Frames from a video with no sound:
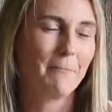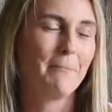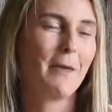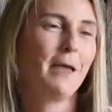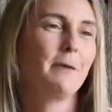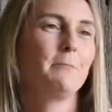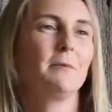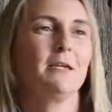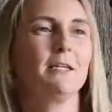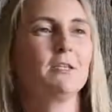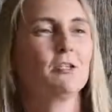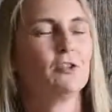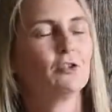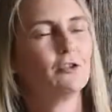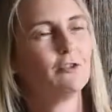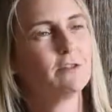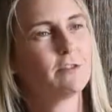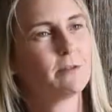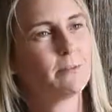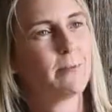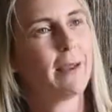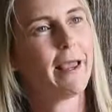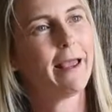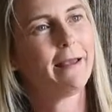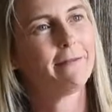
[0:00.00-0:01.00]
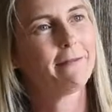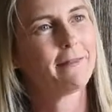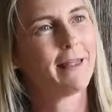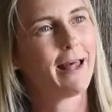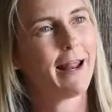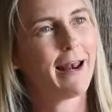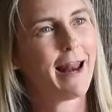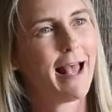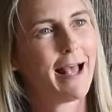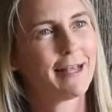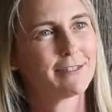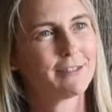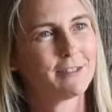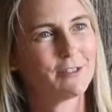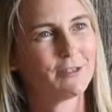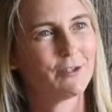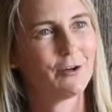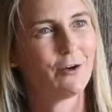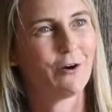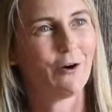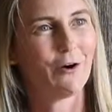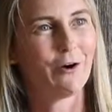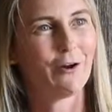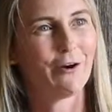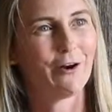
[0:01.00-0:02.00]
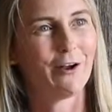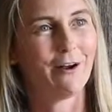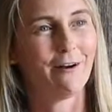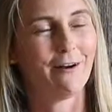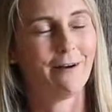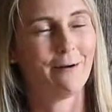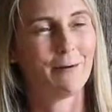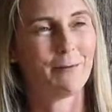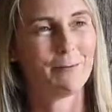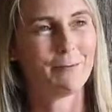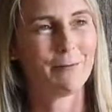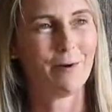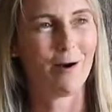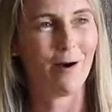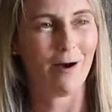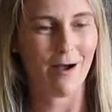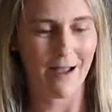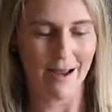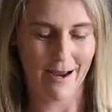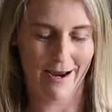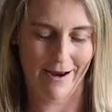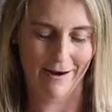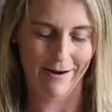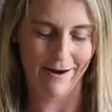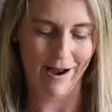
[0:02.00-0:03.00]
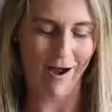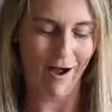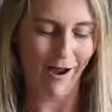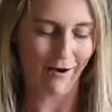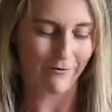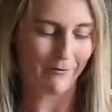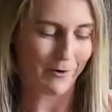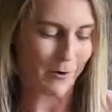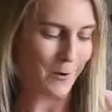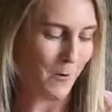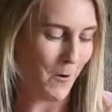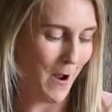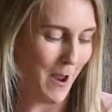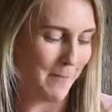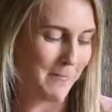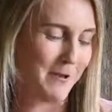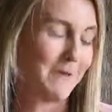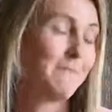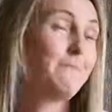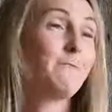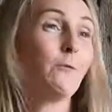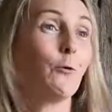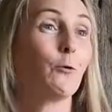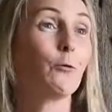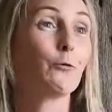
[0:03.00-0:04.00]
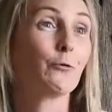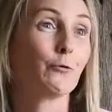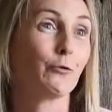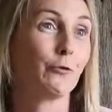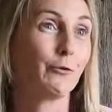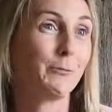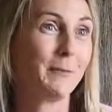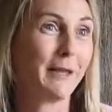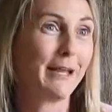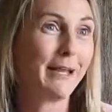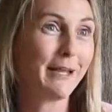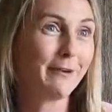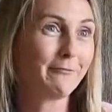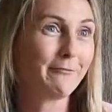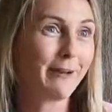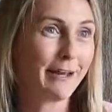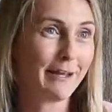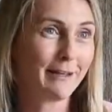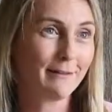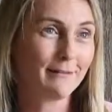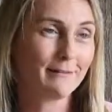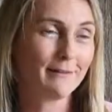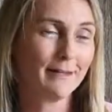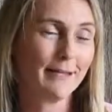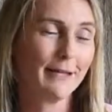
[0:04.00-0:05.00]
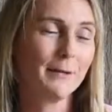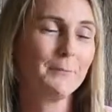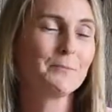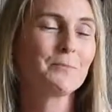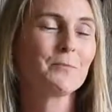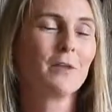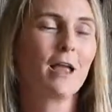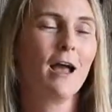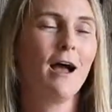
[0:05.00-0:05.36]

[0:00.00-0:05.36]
maybe choose a pet that hasn't got a high requirement for grooming regularly.